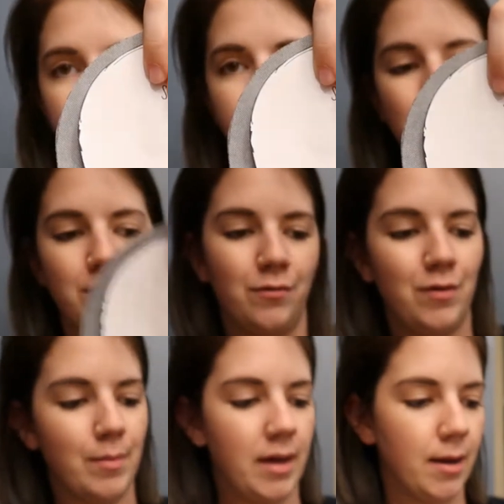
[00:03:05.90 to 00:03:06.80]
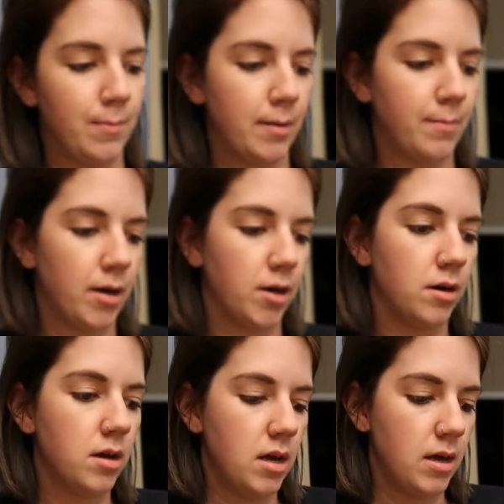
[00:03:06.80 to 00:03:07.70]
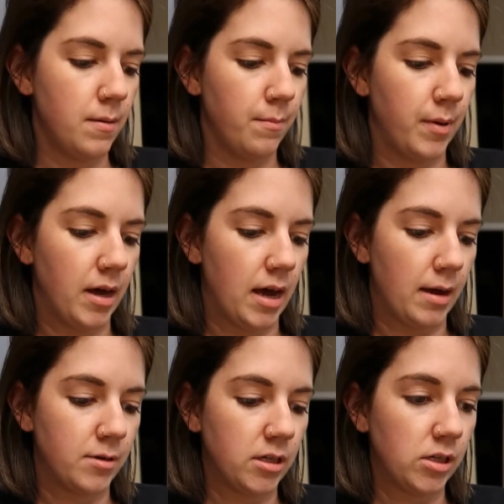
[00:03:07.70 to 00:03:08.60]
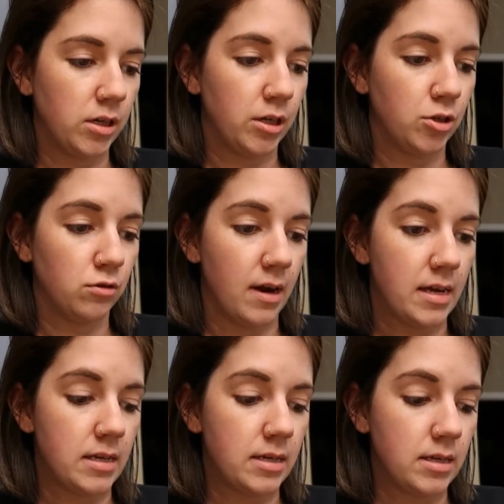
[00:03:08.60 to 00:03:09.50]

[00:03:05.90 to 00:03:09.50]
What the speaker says: to fit my headband better, but I'm just gonna trace